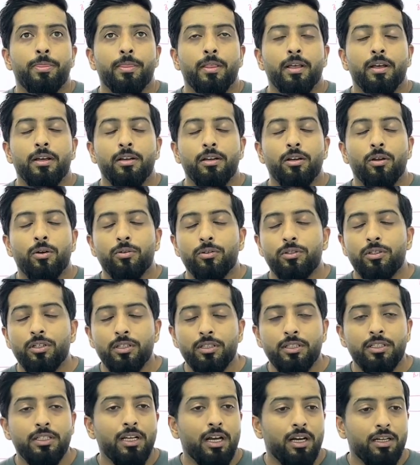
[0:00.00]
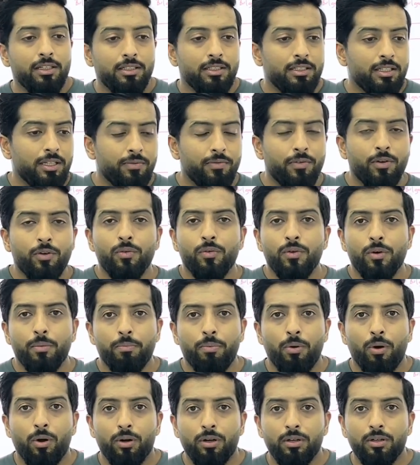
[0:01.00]
Now, just the other day, we were on a
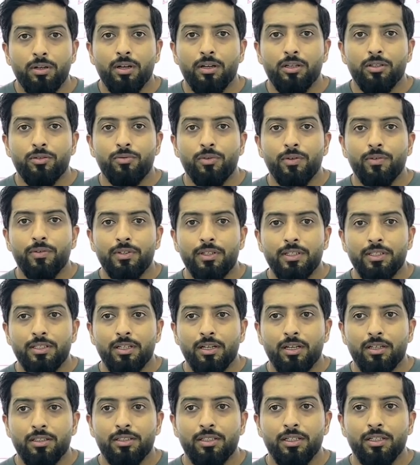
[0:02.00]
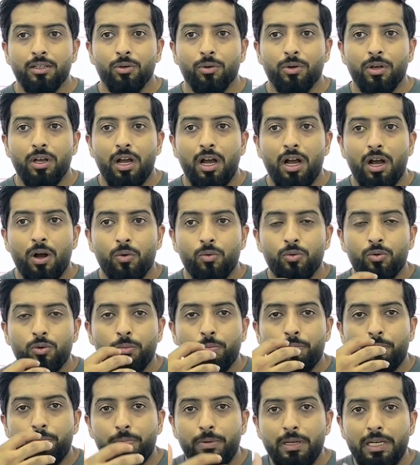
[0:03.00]
podcast. We were discussing, okay, how to
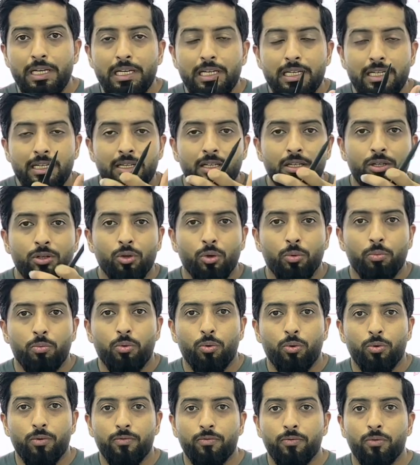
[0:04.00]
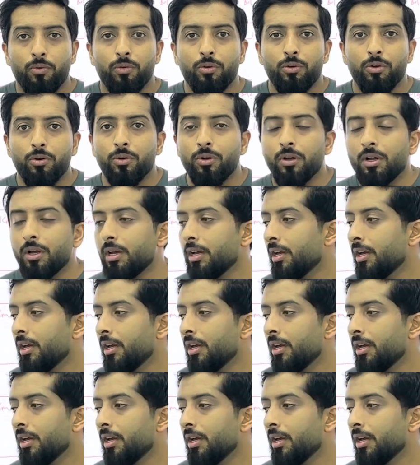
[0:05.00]
build your portfolio.